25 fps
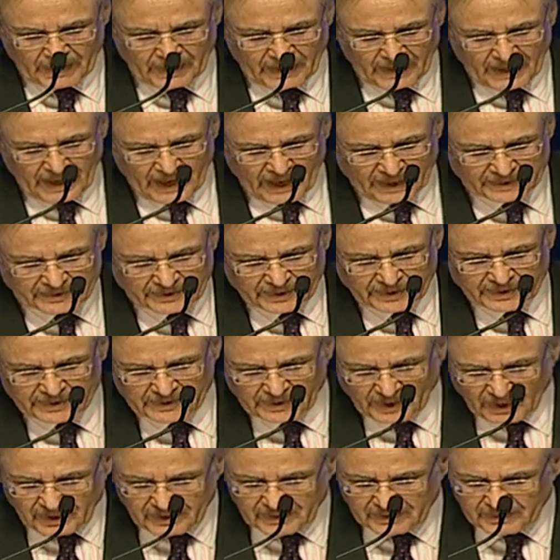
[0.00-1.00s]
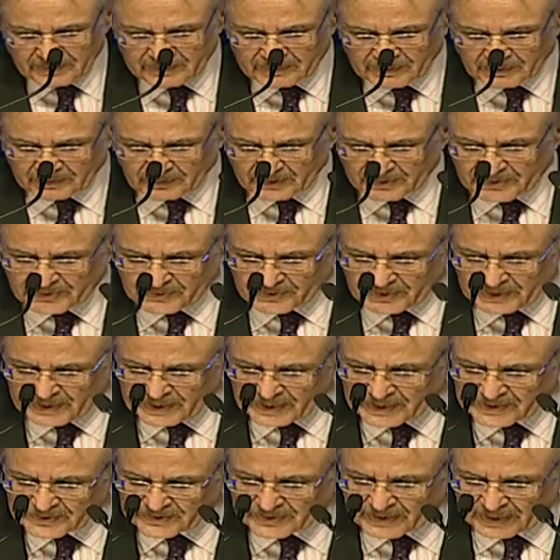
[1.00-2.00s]
As a result, the country
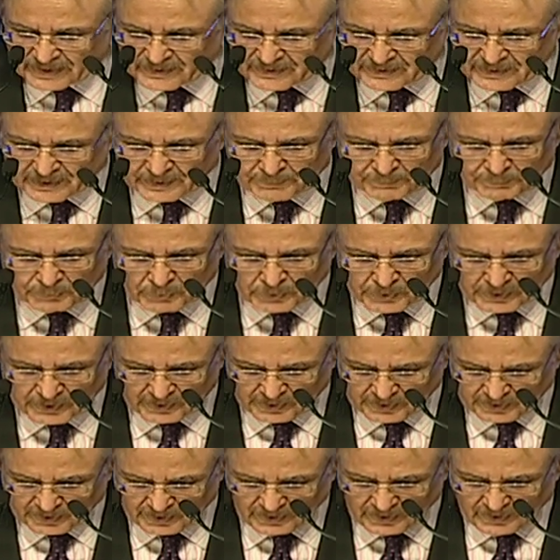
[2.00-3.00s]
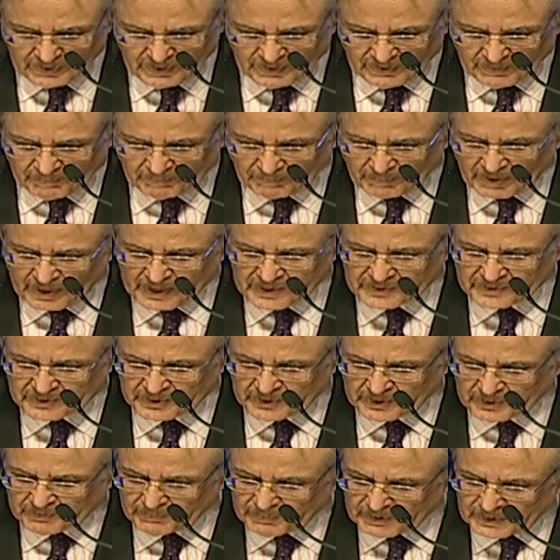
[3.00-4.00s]
is rendered poorer by its
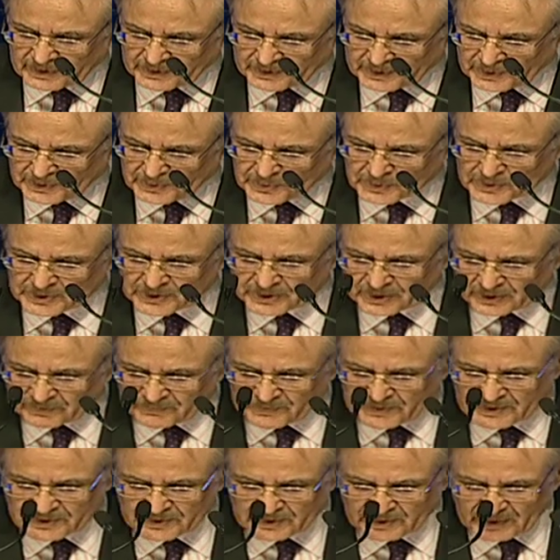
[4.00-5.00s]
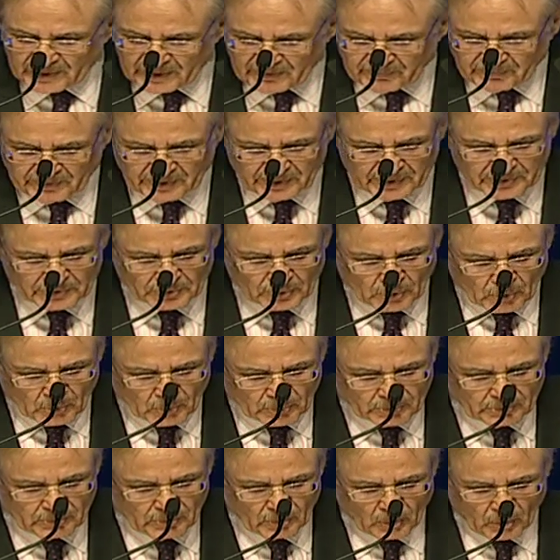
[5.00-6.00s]
inability to service even its own
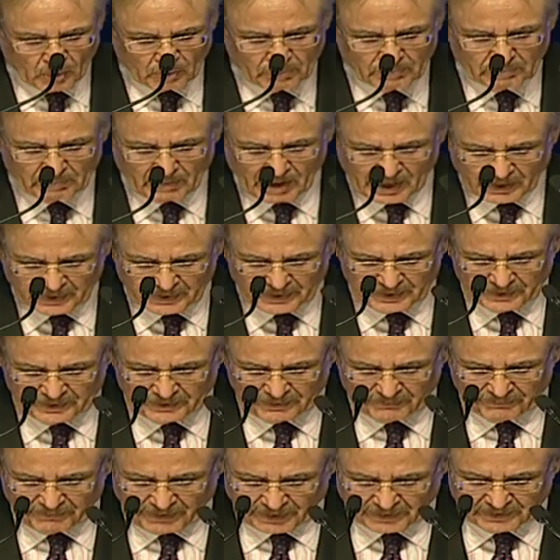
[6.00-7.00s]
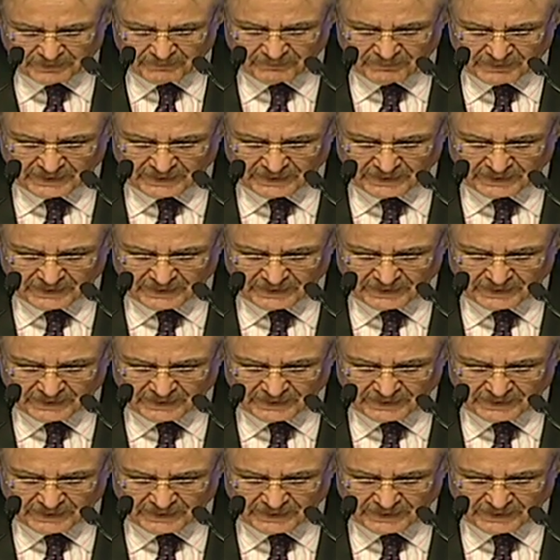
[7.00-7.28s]
home market effectively.